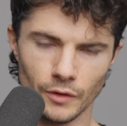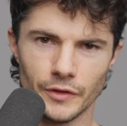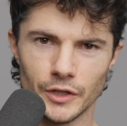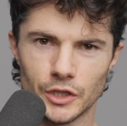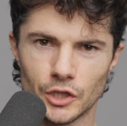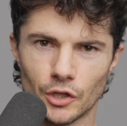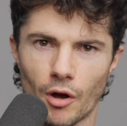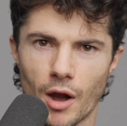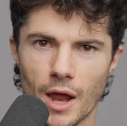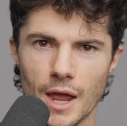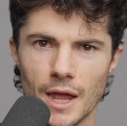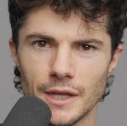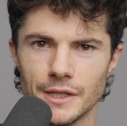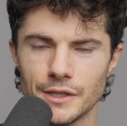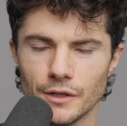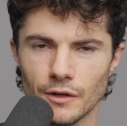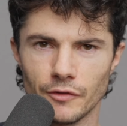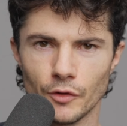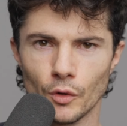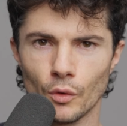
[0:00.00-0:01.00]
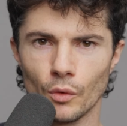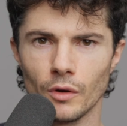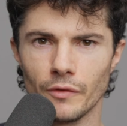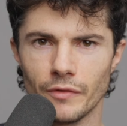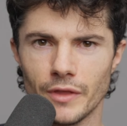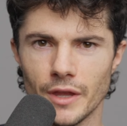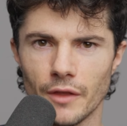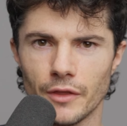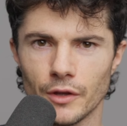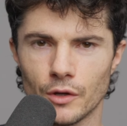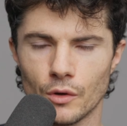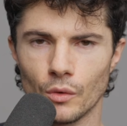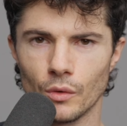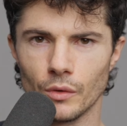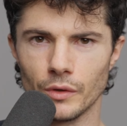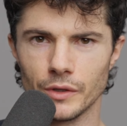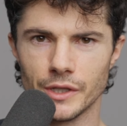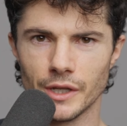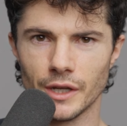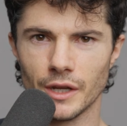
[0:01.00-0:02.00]
triads of all of the other
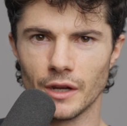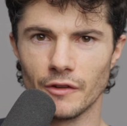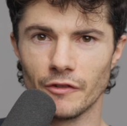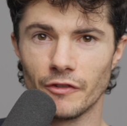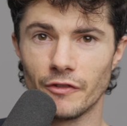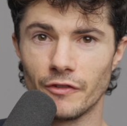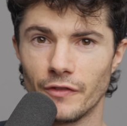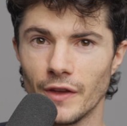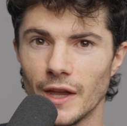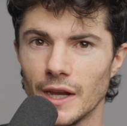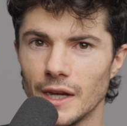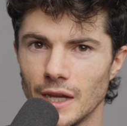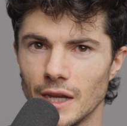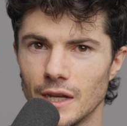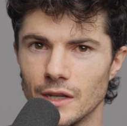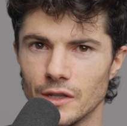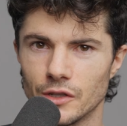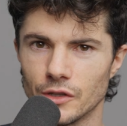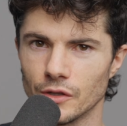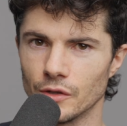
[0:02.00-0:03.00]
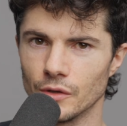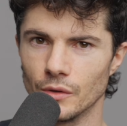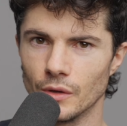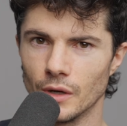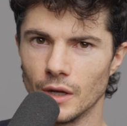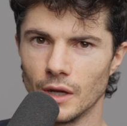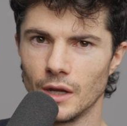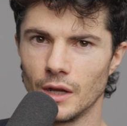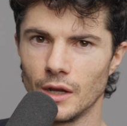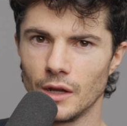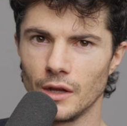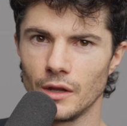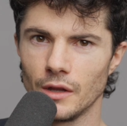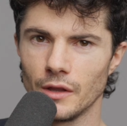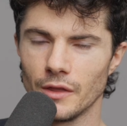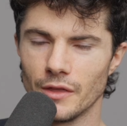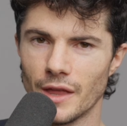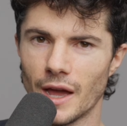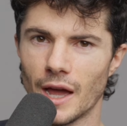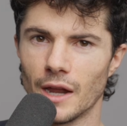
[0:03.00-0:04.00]
chords are going to fit into
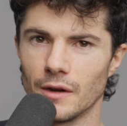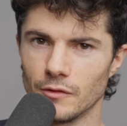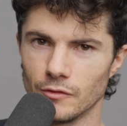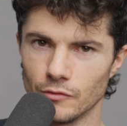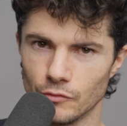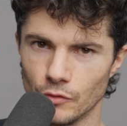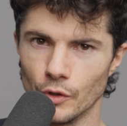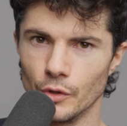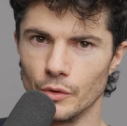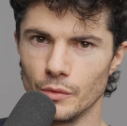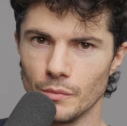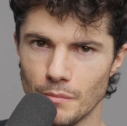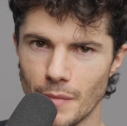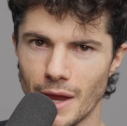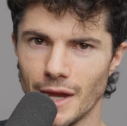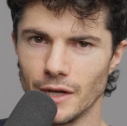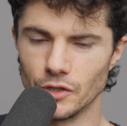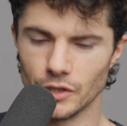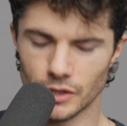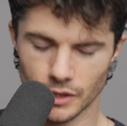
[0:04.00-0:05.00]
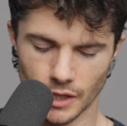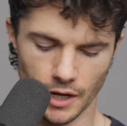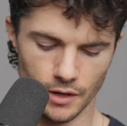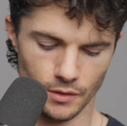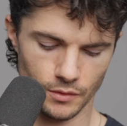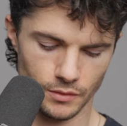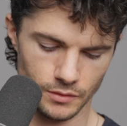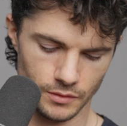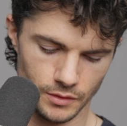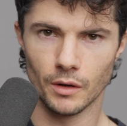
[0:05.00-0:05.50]
that root major scale.